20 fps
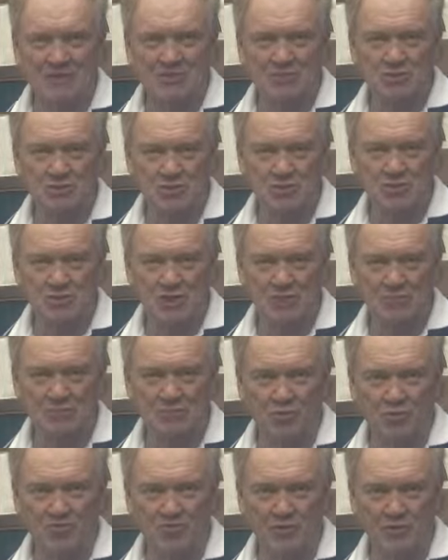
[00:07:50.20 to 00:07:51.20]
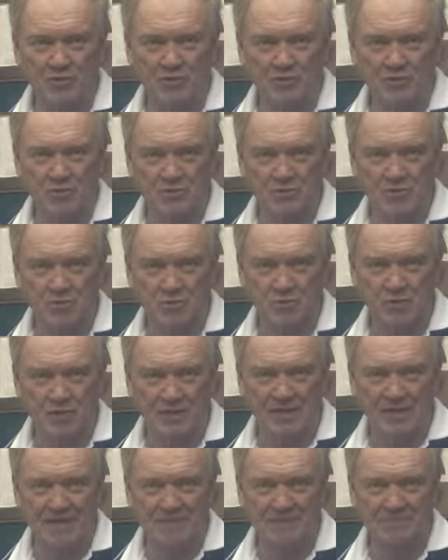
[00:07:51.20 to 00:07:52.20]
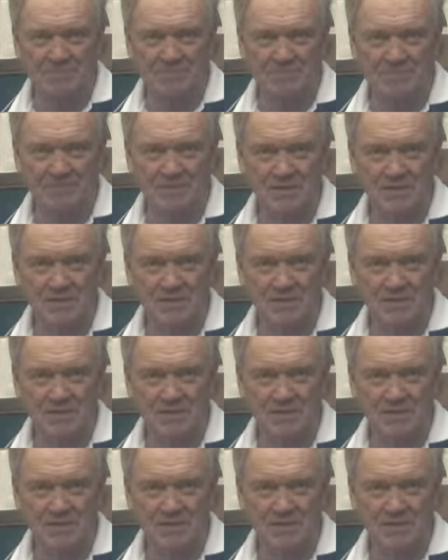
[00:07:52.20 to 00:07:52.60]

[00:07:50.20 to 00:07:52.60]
She said moving to a new town,